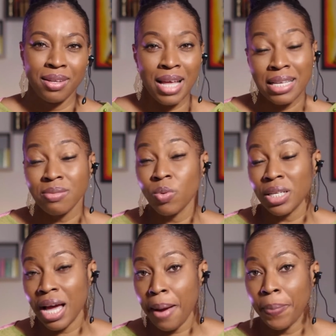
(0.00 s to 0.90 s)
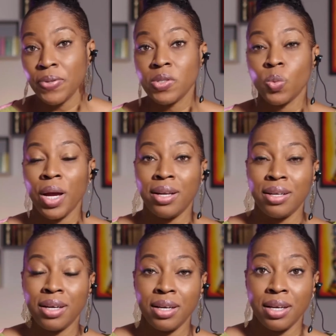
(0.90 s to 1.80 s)
That's what happens
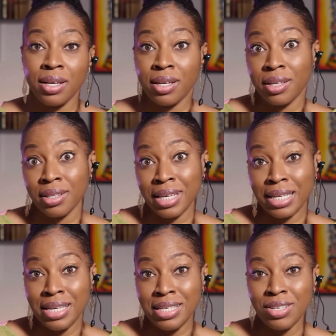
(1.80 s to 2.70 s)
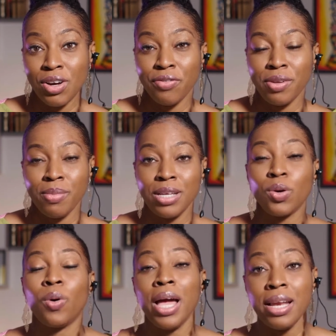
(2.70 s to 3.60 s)
when a Canadian government
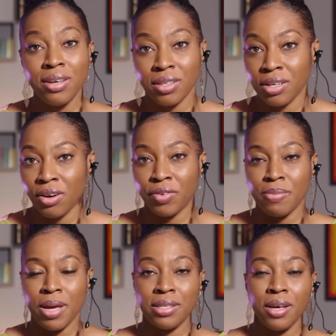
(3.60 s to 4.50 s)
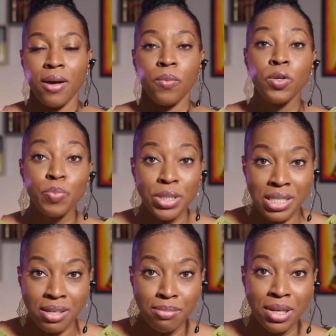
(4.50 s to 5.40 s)
or any other government would
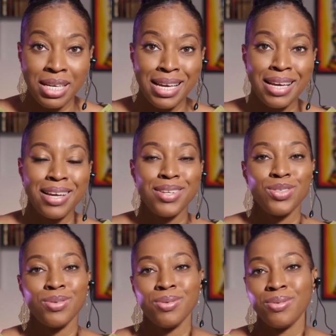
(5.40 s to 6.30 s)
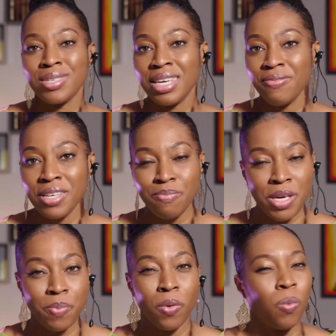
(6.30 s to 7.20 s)
put in money to giving
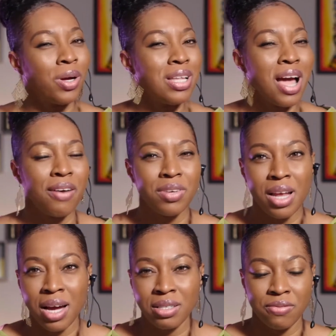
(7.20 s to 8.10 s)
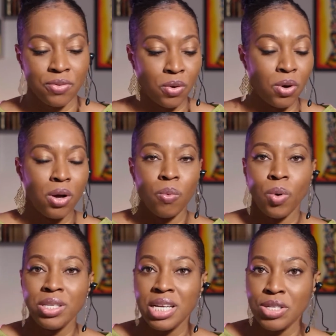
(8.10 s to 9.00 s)
people what they haven't asked for,
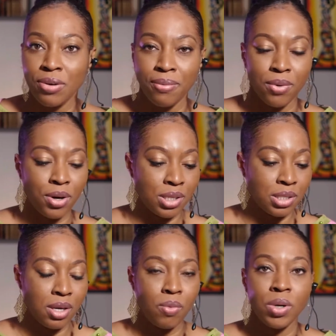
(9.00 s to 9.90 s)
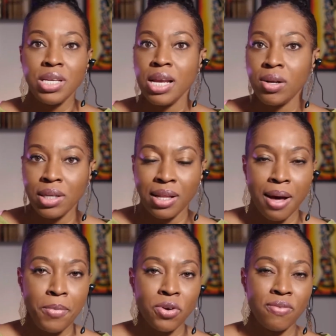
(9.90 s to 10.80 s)
what they don't want, what they're not
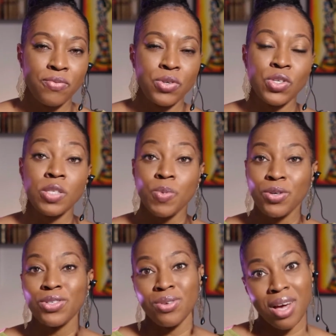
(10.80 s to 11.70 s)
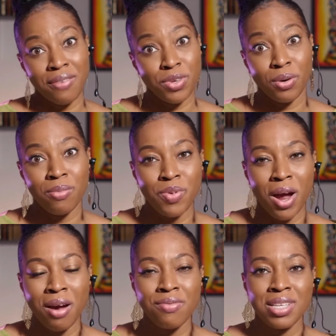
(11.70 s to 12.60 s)
clamoring for, just because you have your own
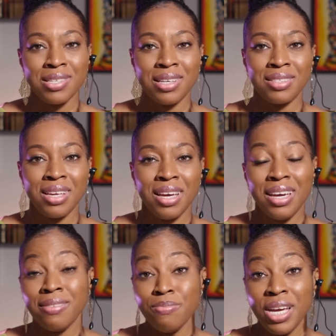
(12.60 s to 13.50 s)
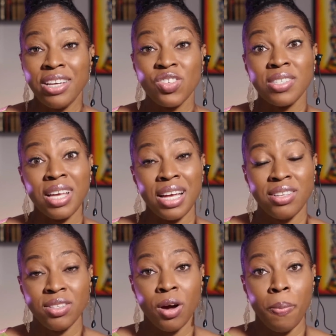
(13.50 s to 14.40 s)
priorities. It may just
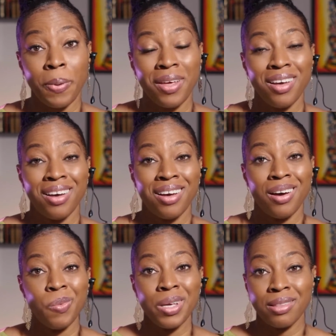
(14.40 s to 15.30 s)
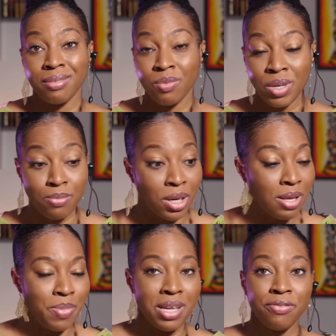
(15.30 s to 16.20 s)
end up with
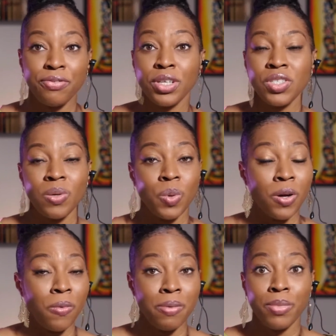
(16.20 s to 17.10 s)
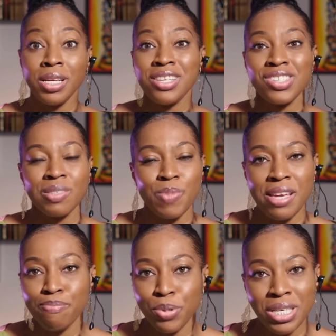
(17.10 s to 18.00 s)
money being flushed away or with money just
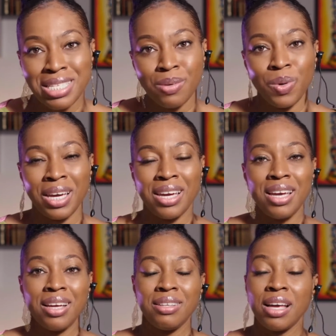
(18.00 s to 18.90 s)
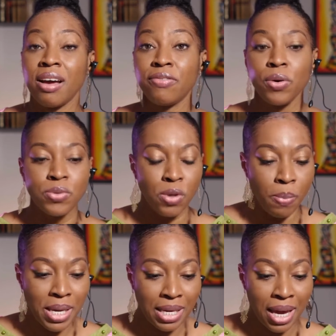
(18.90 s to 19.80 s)
being burnt away. There have also
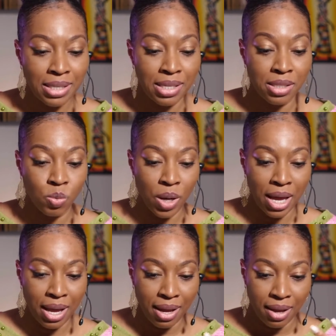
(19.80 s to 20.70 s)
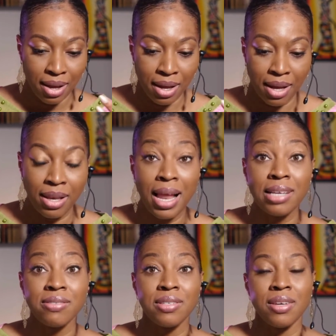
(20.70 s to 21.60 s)
been cases where
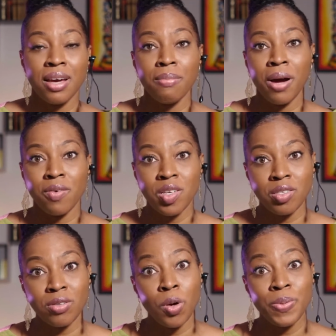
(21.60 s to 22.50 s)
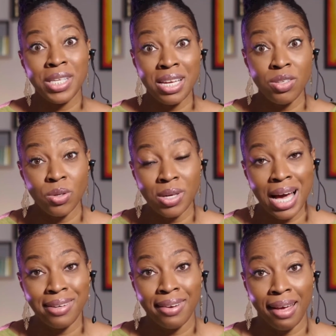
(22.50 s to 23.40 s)
last year, Marie Stopes in
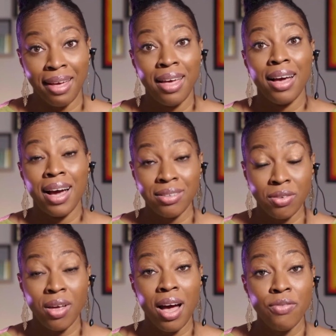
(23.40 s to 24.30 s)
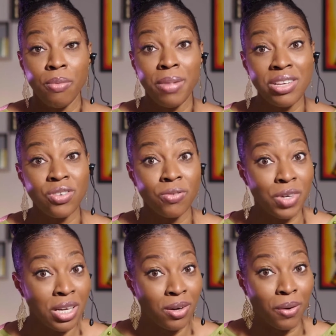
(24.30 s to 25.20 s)
Uganda had to have a major
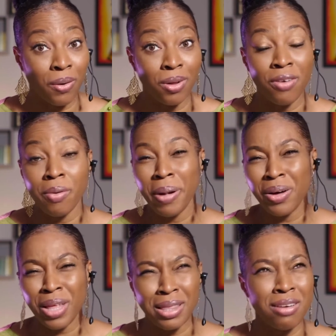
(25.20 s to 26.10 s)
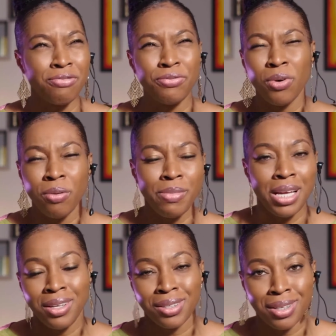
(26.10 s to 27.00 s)
recall of about, I think, 4
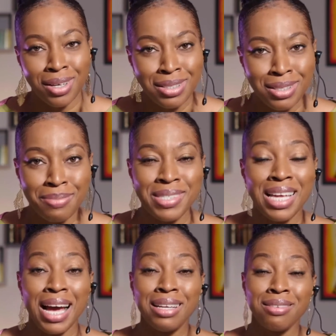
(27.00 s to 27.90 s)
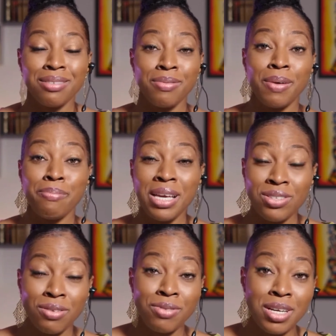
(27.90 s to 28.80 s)
million condoms. They had a
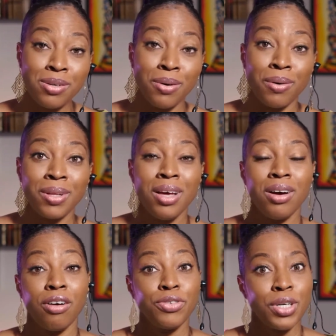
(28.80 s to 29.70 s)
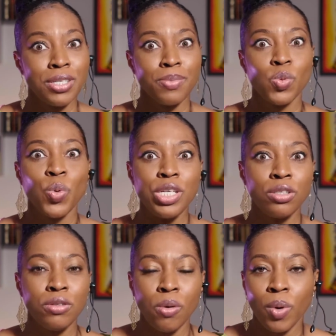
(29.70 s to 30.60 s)
major recall of condoms. We
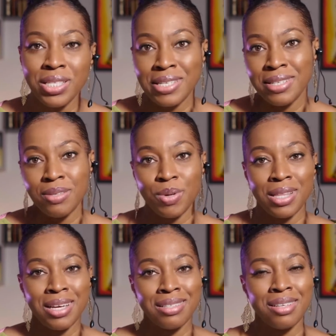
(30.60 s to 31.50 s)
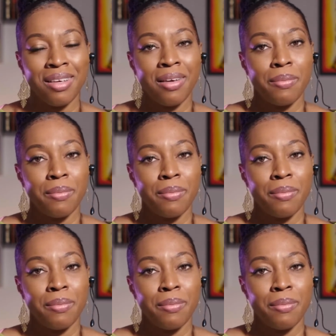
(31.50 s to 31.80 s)
don't know what they did with it.